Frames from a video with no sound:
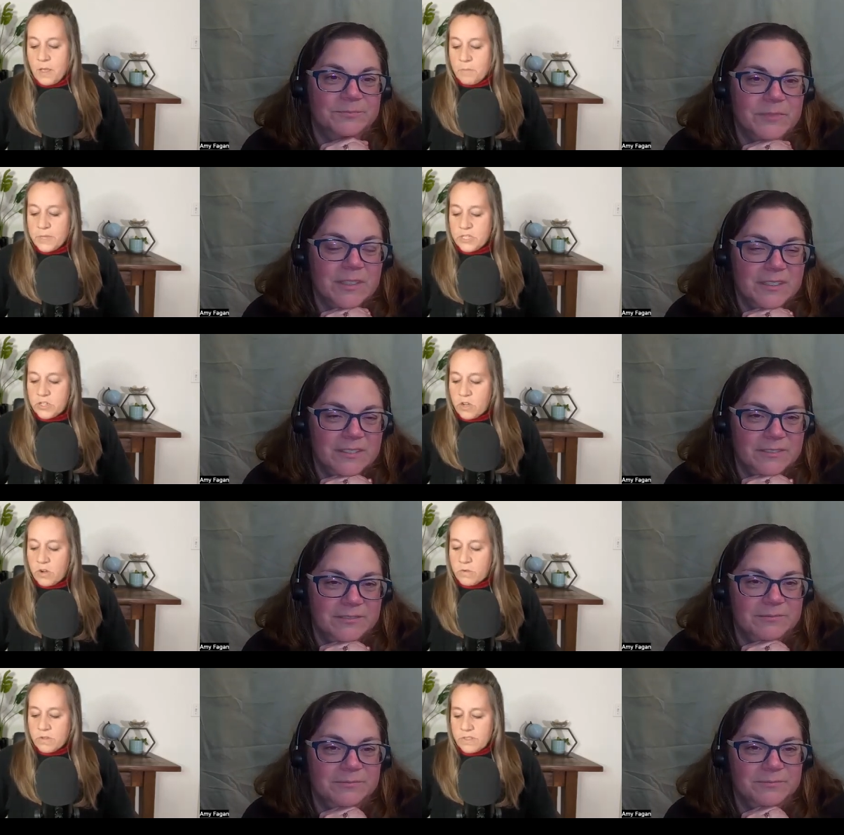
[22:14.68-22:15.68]
Speaker 1: but you
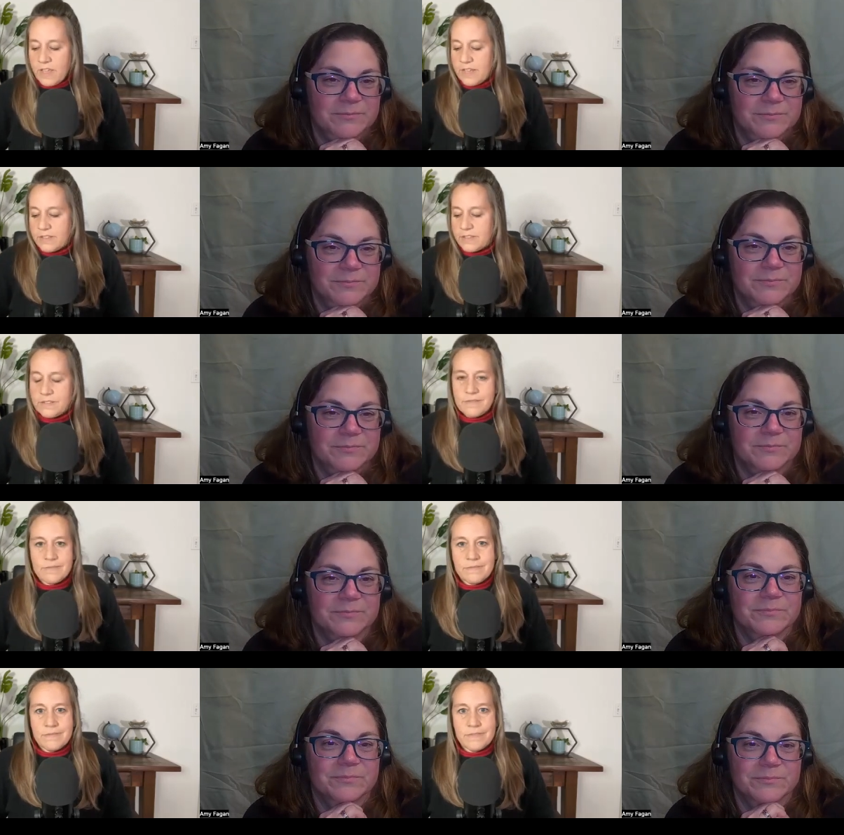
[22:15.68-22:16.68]
know, that's
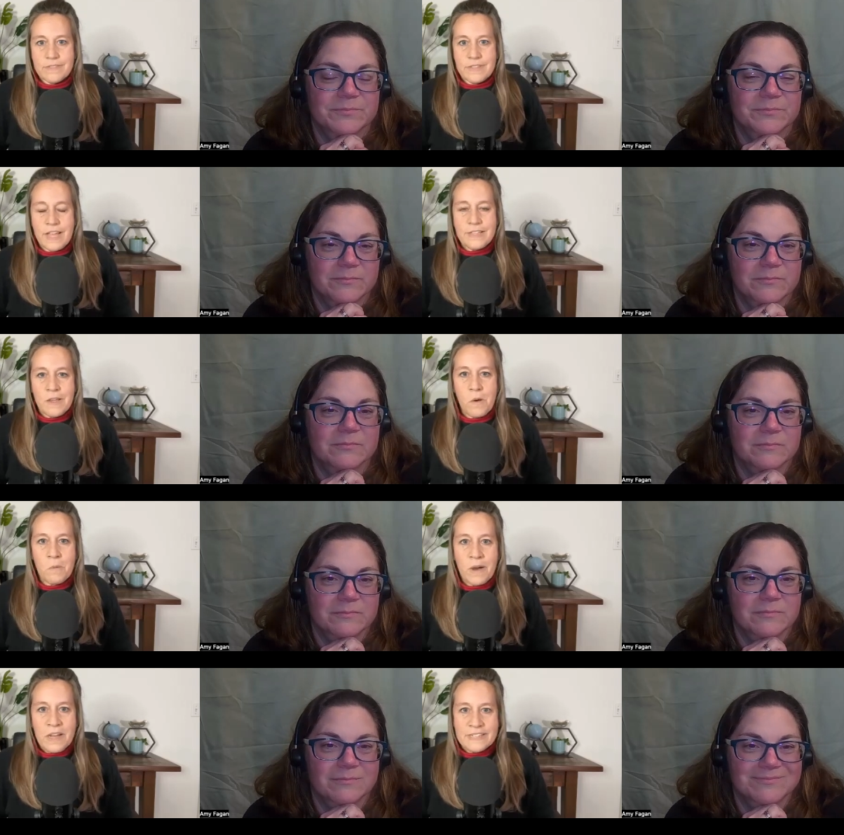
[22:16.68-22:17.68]
that's how it
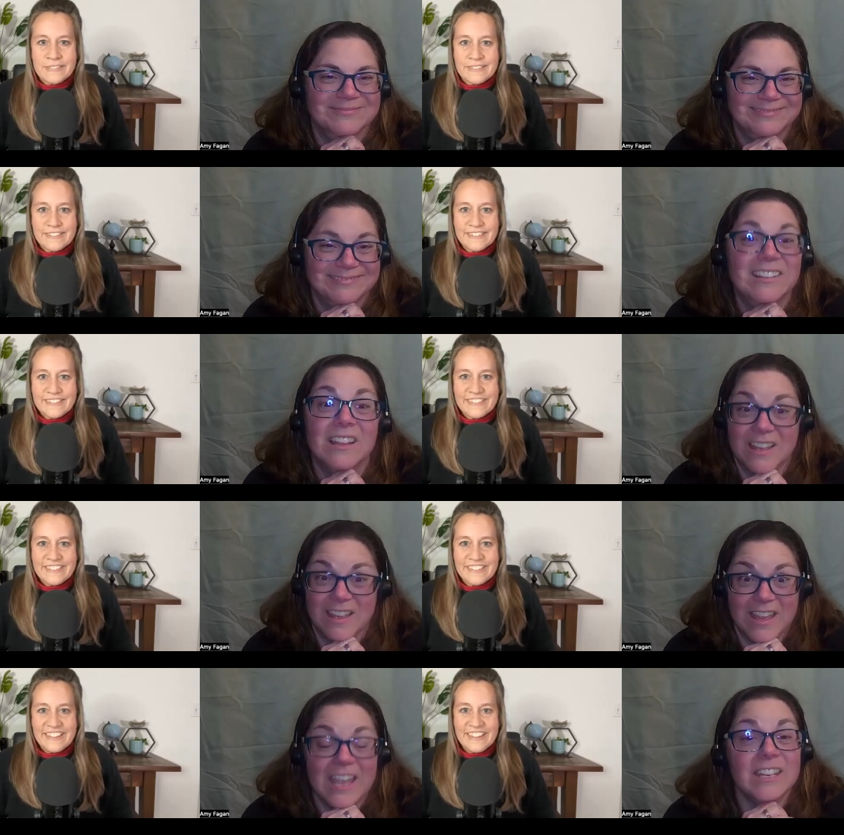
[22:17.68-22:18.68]
was.
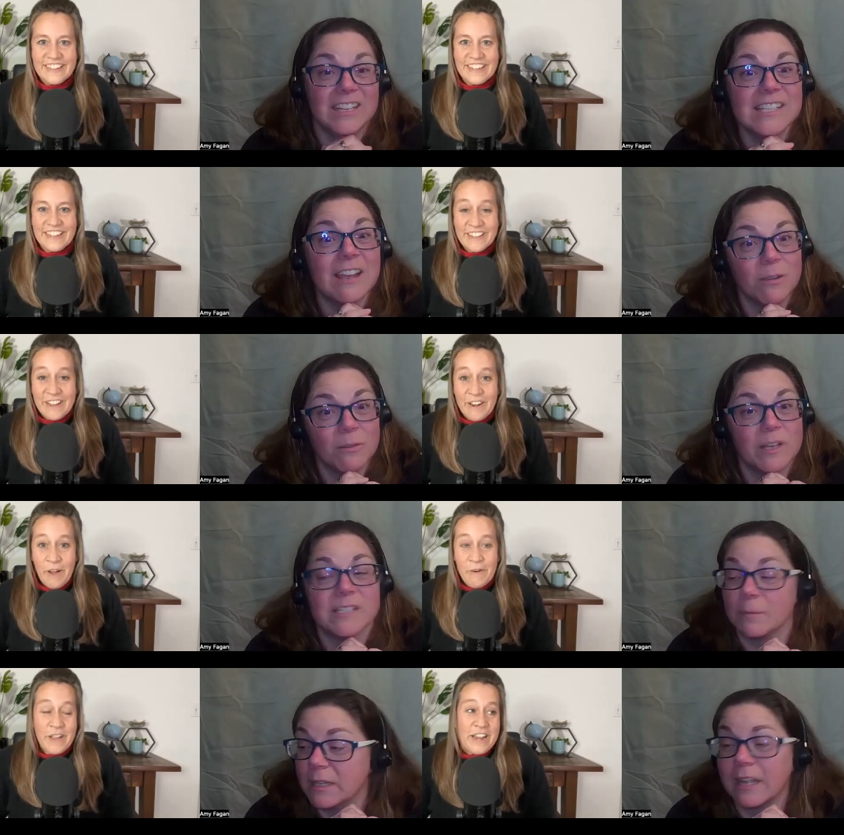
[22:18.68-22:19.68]
It is how it you
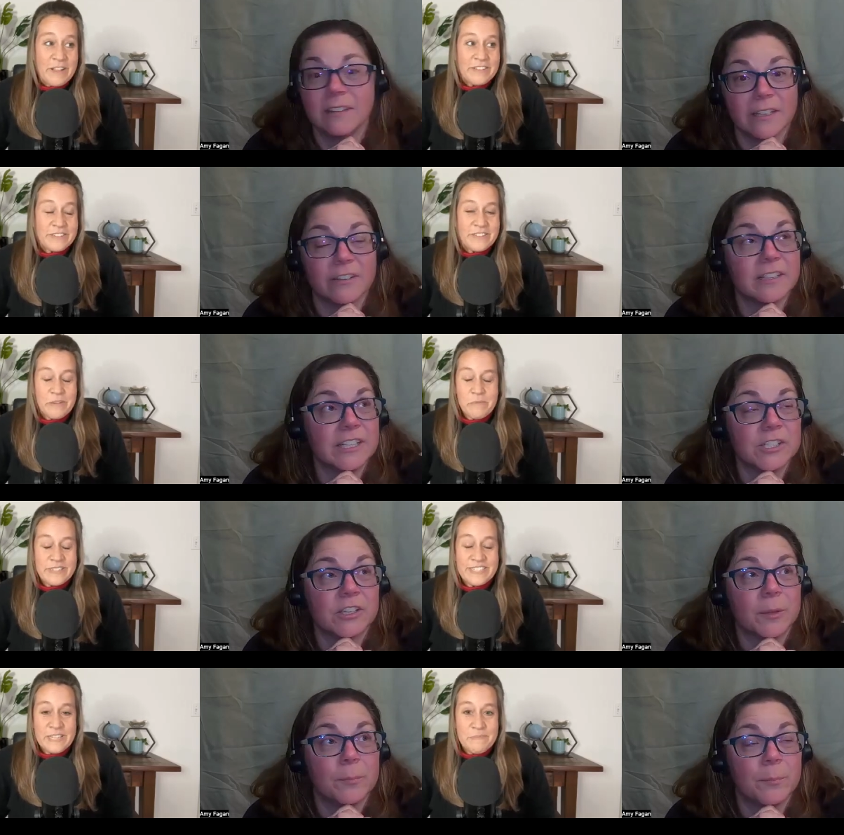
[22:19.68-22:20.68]
know, was. I mean, and it just it
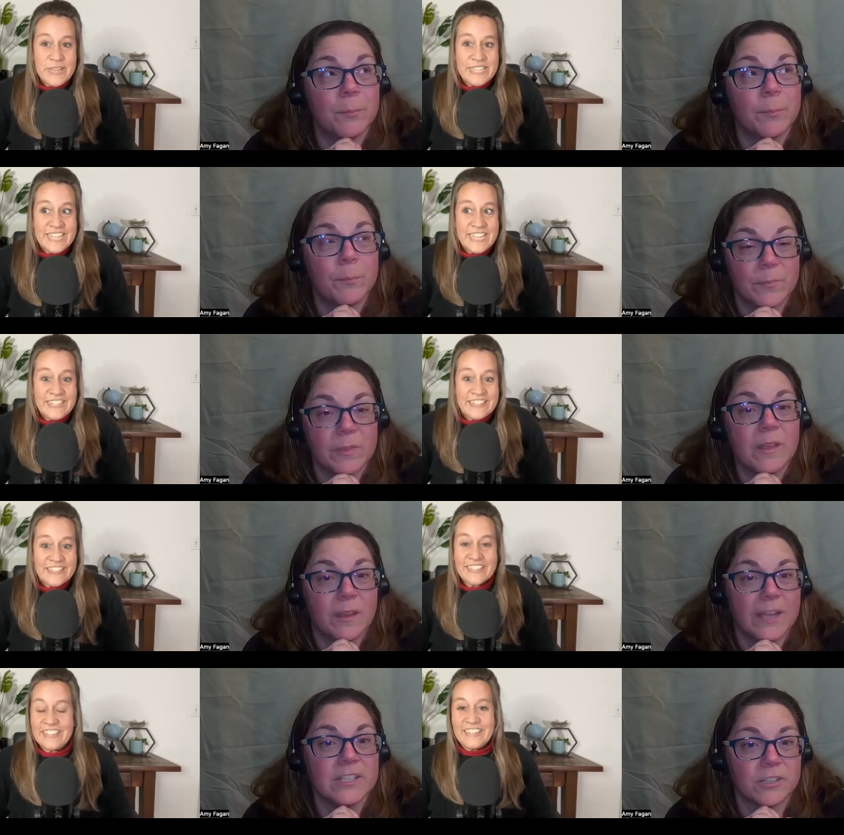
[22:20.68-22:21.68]
wasn't a, a,
Speaker 2: big deal.
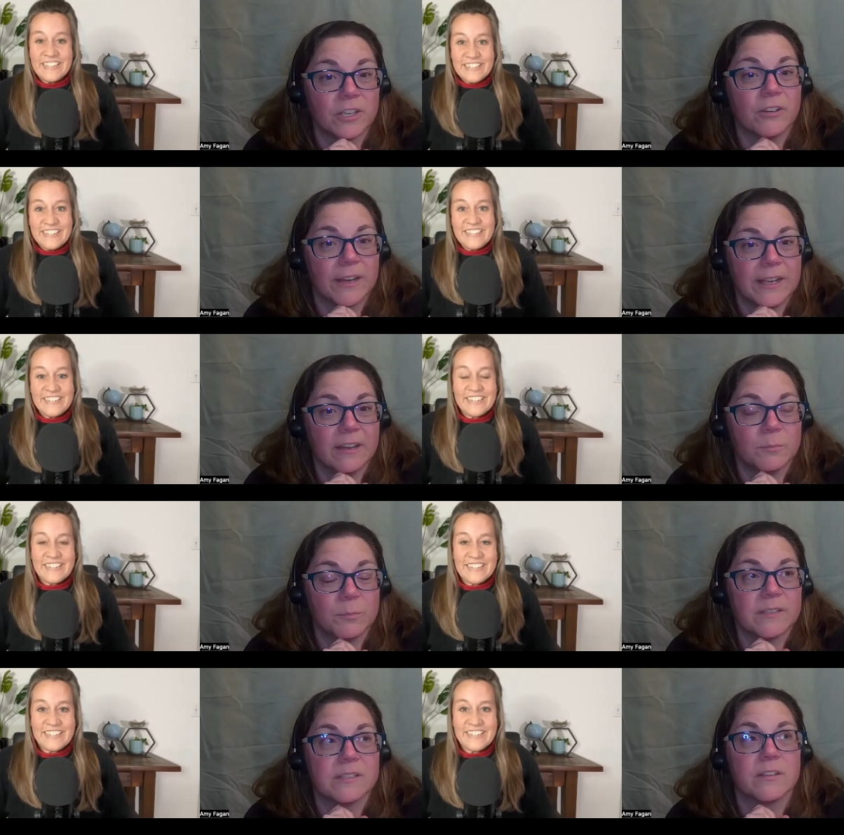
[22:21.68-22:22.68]
I took a Greyhound
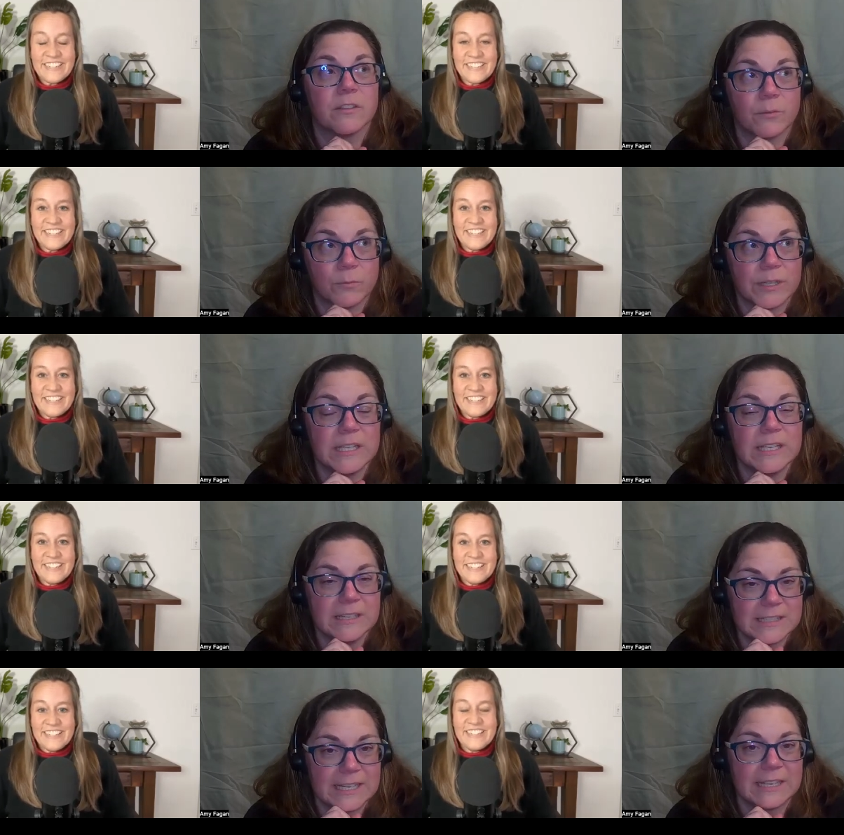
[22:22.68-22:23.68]
bus three
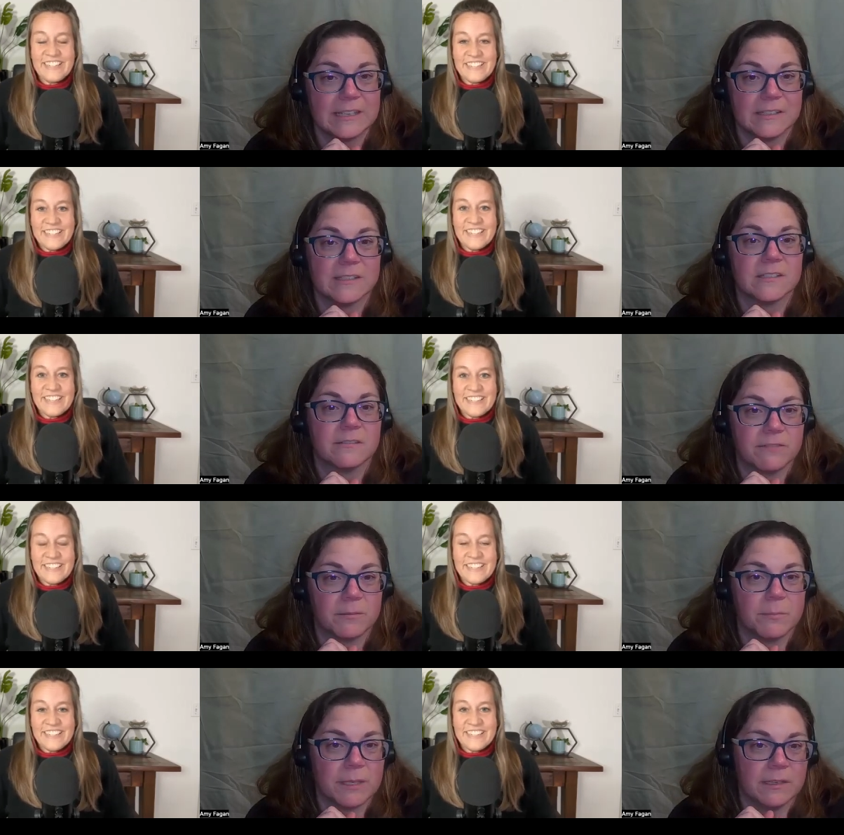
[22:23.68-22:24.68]
days
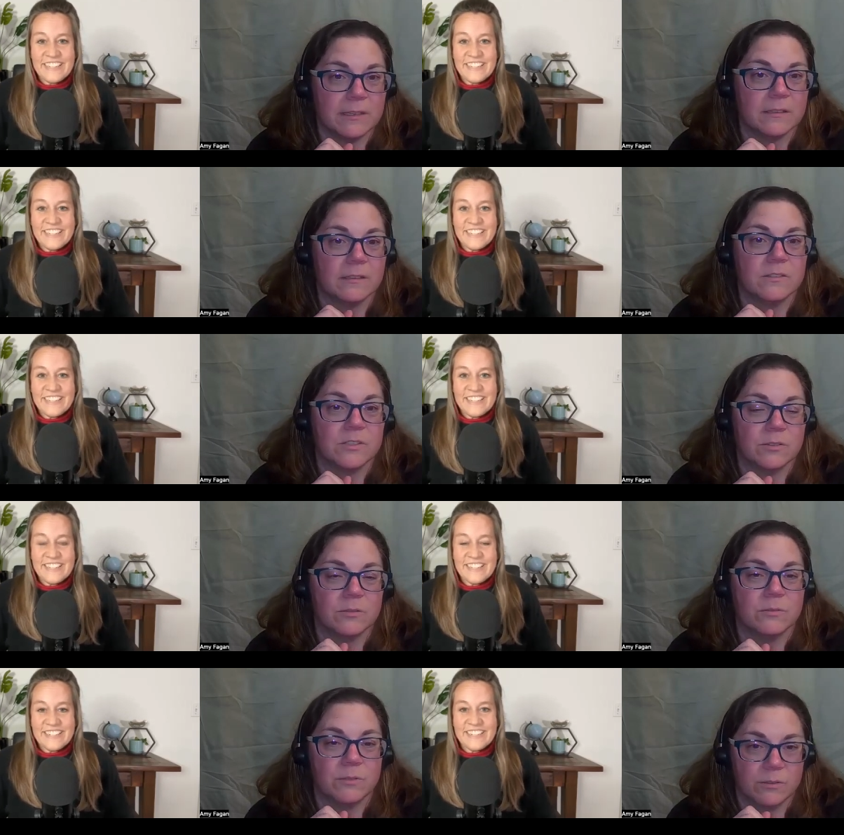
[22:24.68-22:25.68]
from Maine to
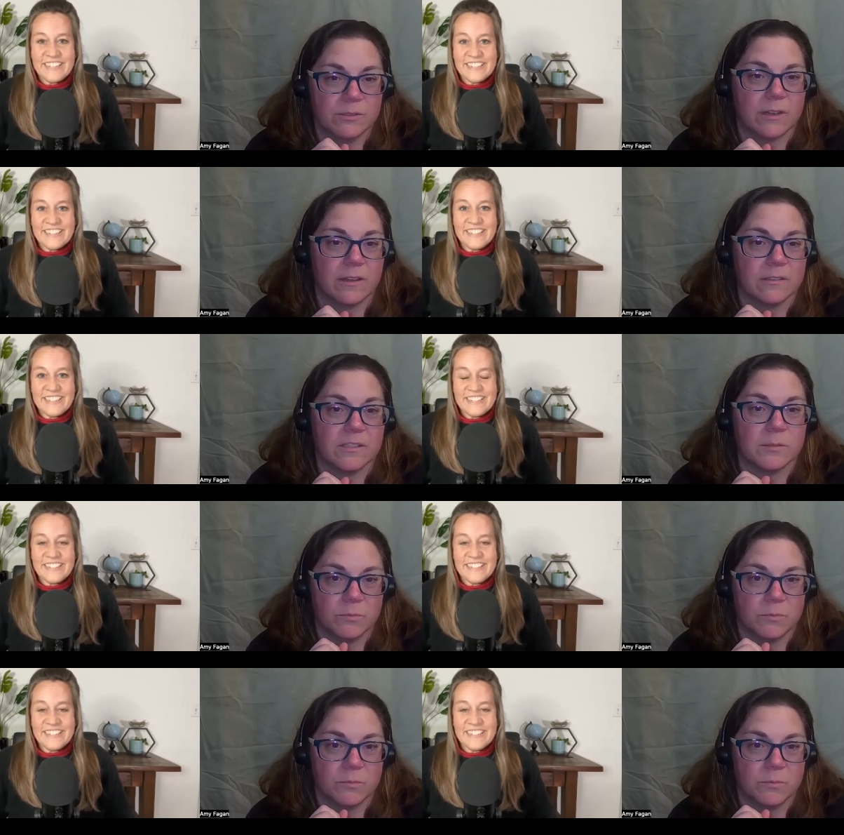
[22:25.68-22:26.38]
Utah to